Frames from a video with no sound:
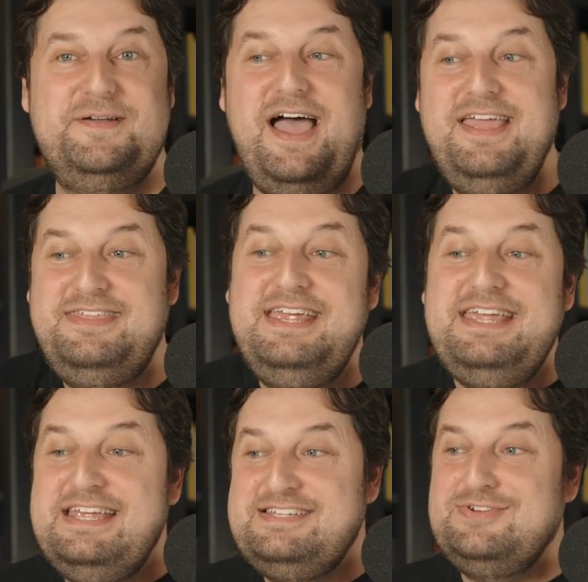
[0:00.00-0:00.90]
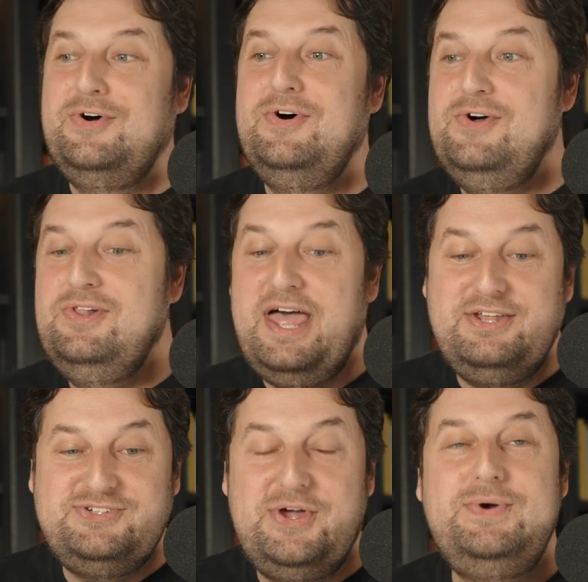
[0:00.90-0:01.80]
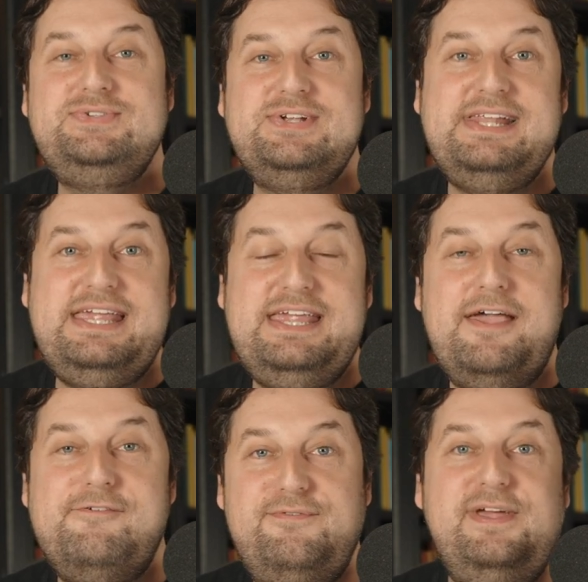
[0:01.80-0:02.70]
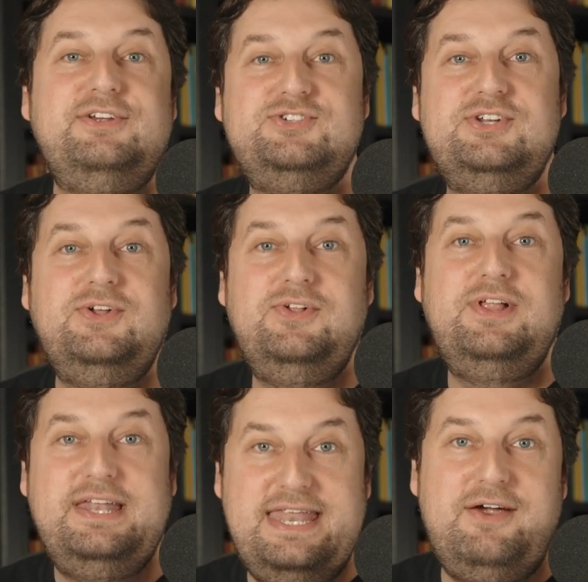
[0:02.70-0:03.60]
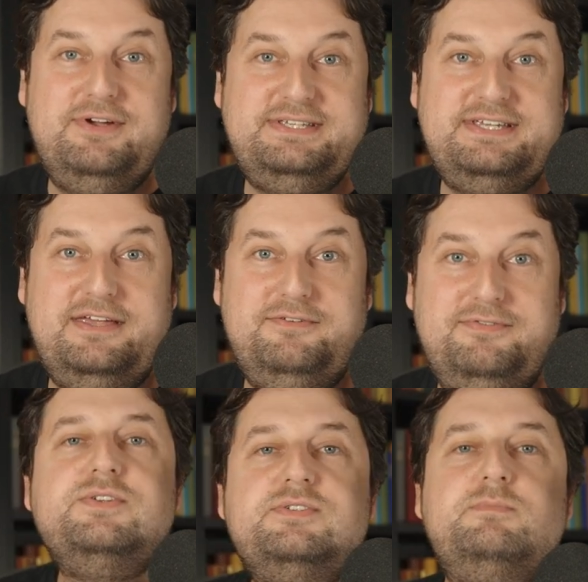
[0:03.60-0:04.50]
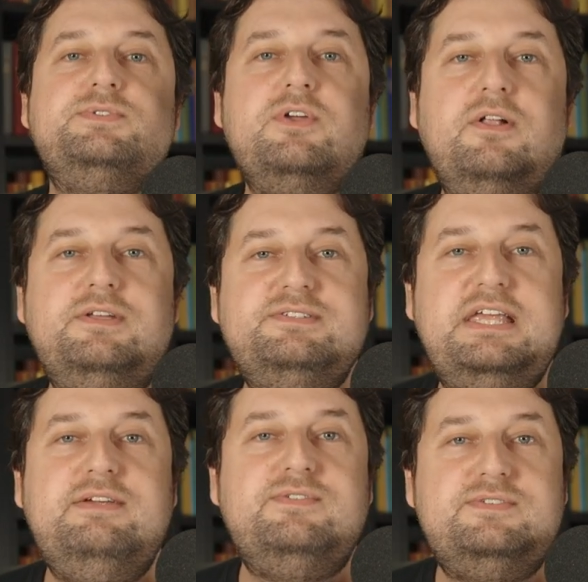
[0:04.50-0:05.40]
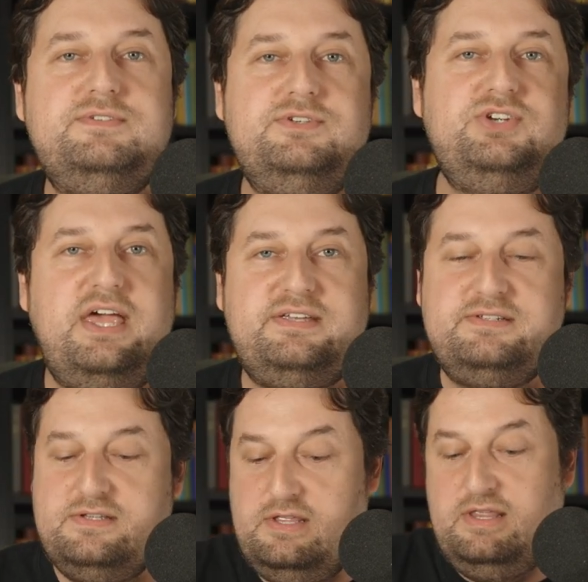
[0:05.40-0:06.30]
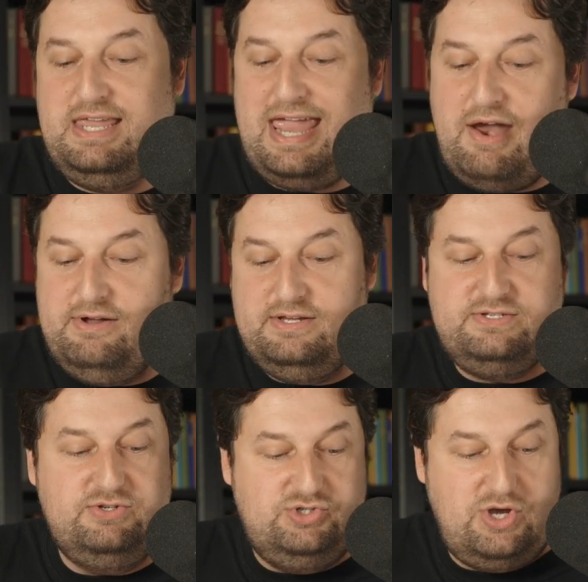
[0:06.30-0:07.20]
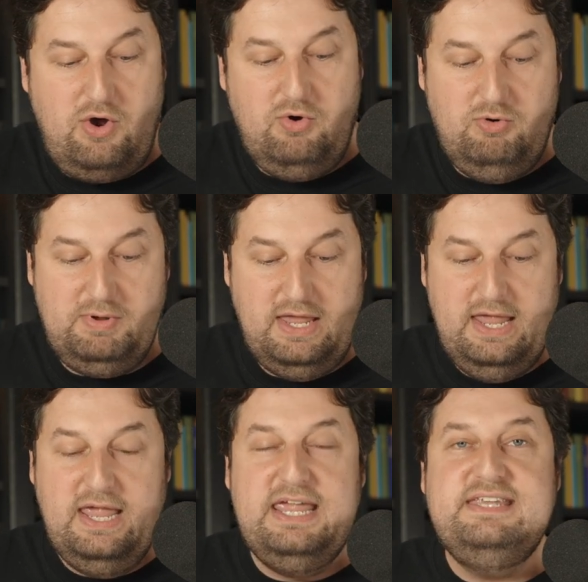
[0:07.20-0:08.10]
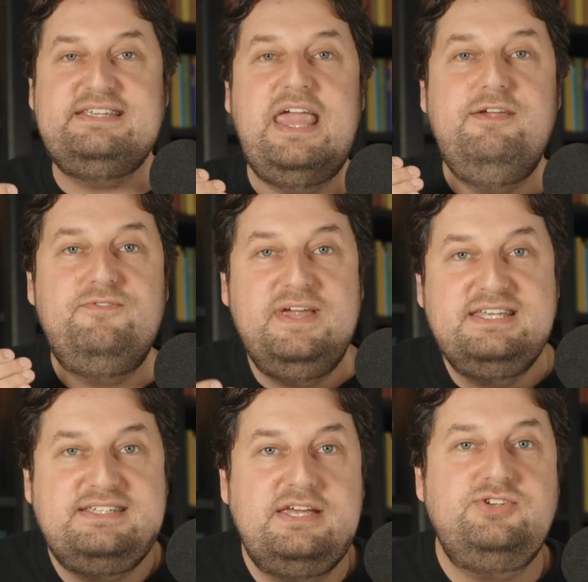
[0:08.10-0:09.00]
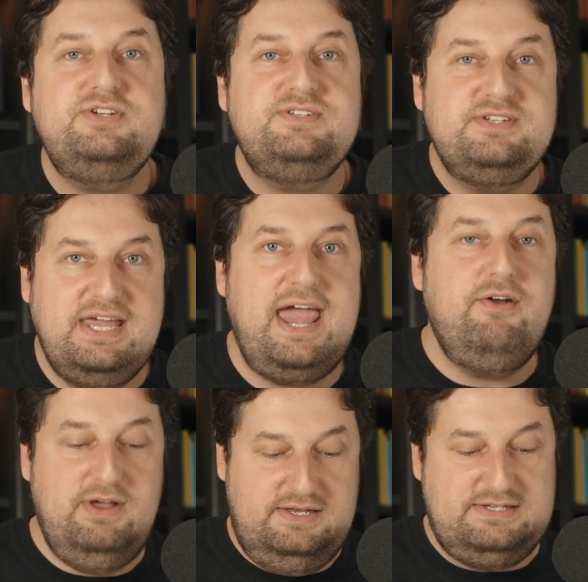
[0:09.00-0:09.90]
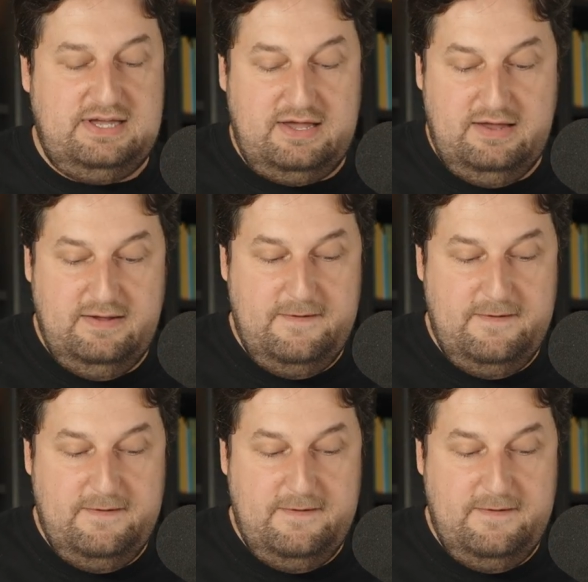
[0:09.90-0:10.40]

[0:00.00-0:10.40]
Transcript: I think it's all a totally fictional narrative. Some scholars even suggest that the character Job is a fictitious character.